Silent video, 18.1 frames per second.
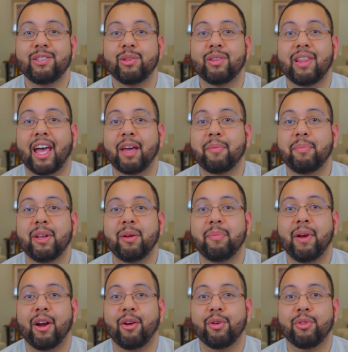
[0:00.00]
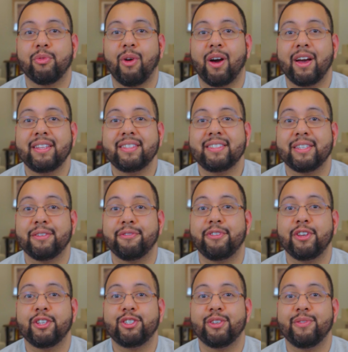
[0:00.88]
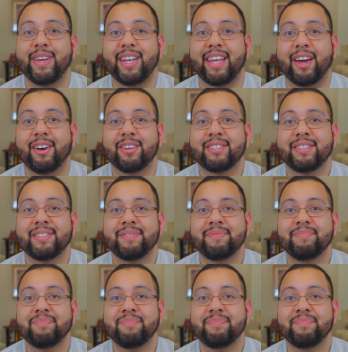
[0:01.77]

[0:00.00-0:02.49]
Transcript: you'd like me to pair with wines in future videos.